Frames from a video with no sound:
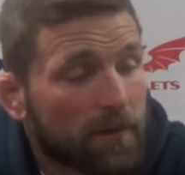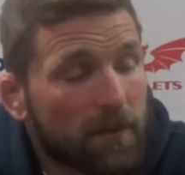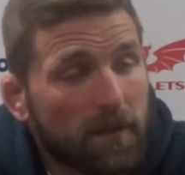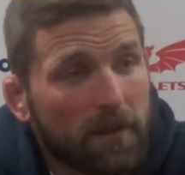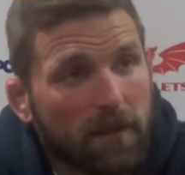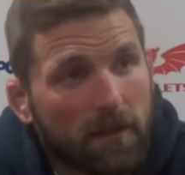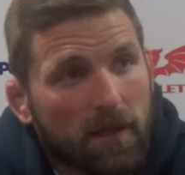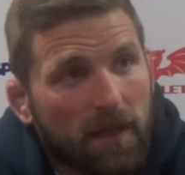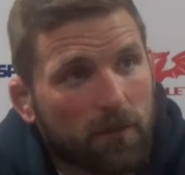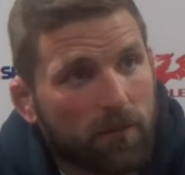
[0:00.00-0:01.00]
And yeah, I
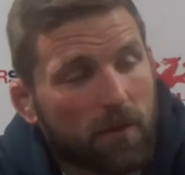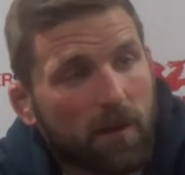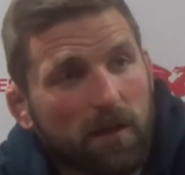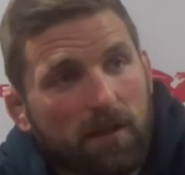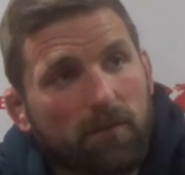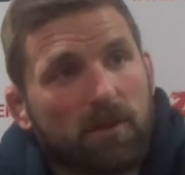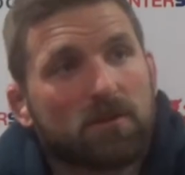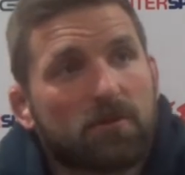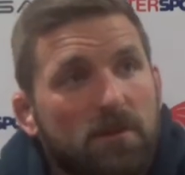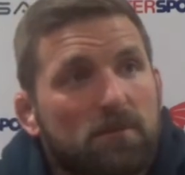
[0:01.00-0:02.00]
think we've been quite lucky with
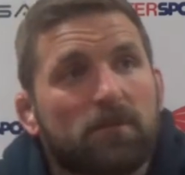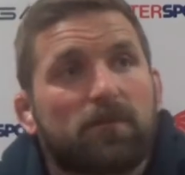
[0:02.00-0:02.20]
injuries.